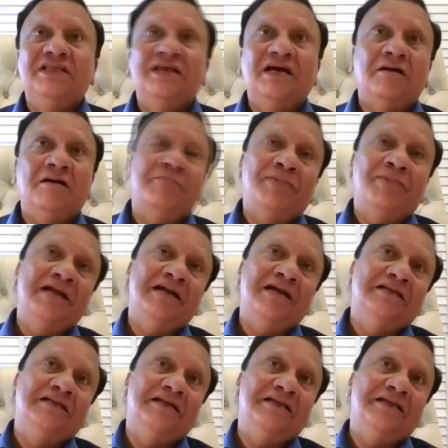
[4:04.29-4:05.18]
they come
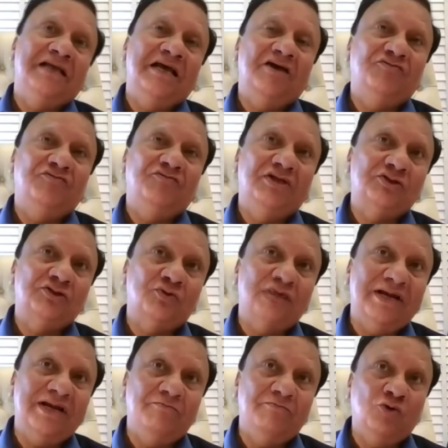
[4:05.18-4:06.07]
with the complaint that they
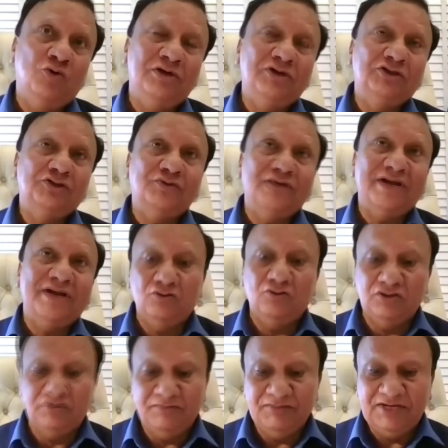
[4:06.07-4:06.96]
have the swelling, bony
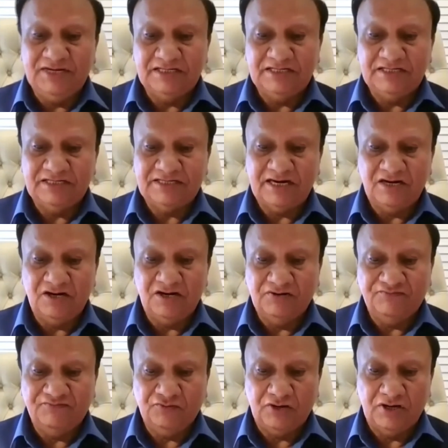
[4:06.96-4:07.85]
swelling on the medial
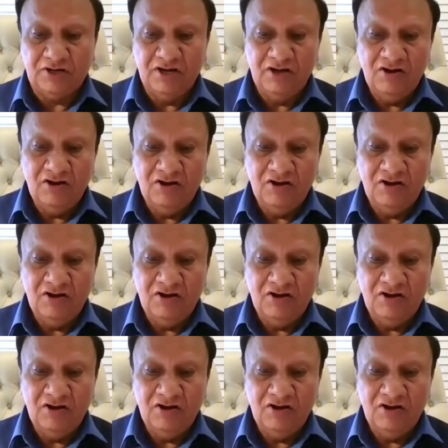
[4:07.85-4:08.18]
side of the foot,